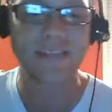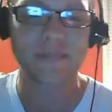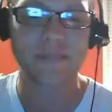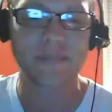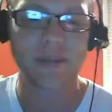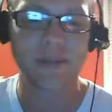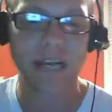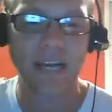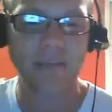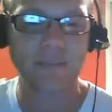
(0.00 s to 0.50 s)

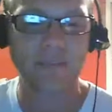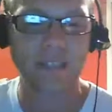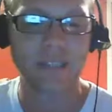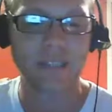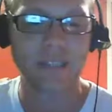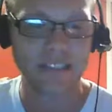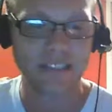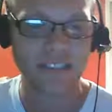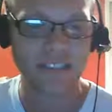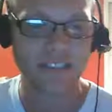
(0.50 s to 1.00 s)
I would like to
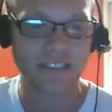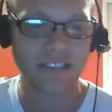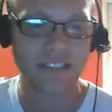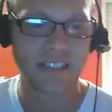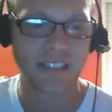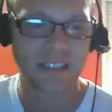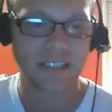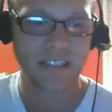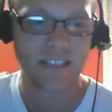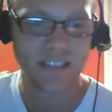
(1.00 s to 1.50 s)
see.
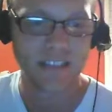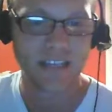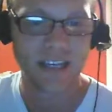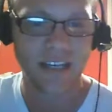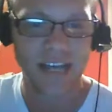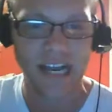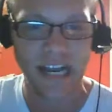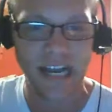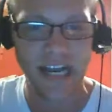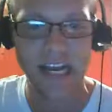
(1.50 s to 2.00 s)

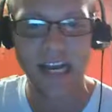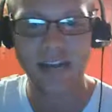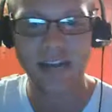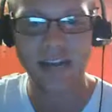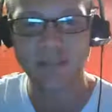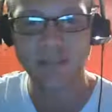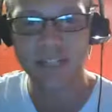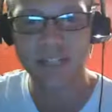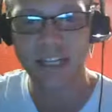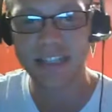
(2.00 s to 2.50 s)
I would
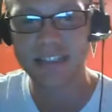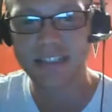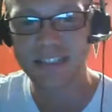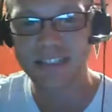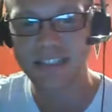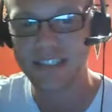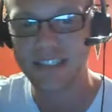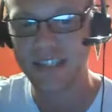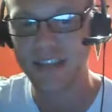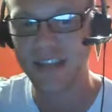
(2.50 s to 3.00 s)
like to see
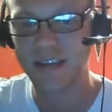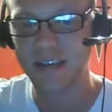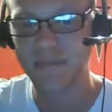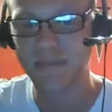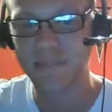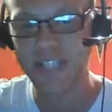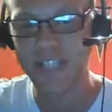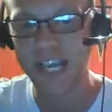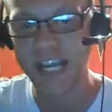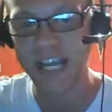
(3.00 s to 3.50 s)
them
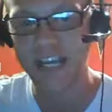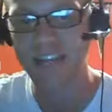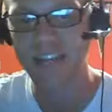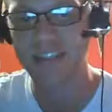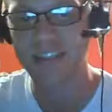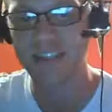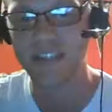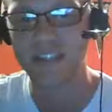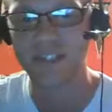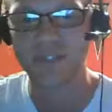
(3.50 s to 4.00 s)
take this
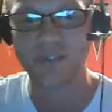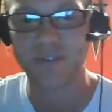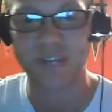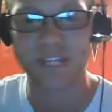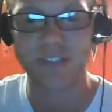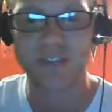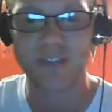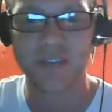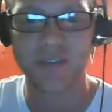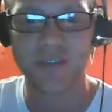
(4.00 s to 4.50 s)
Stranger
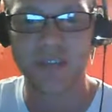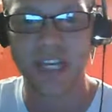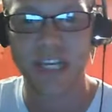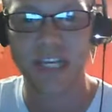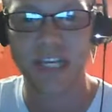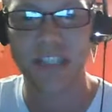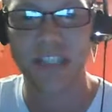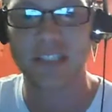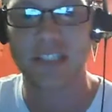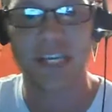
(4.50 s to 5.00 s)
Things
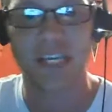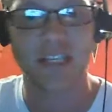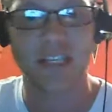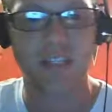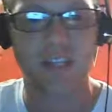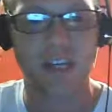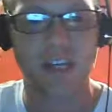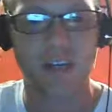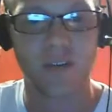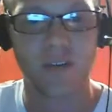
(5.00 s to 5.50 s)
and
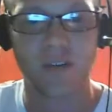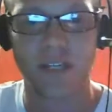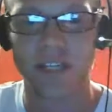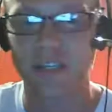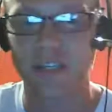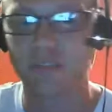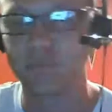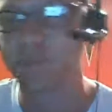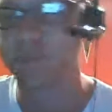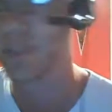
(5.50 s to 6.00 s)
go in a
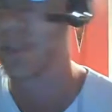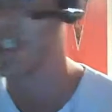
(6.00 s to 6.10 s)
completely